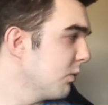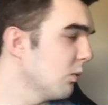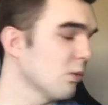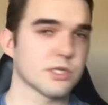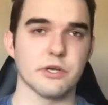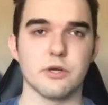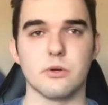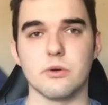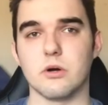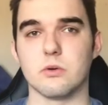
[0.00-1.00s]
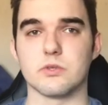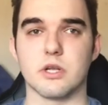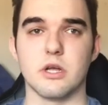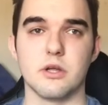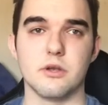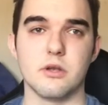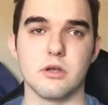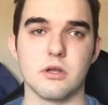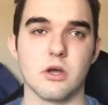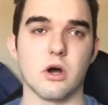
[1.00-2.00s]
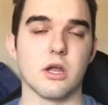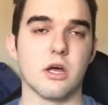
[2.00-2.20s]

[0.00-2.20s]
Also, I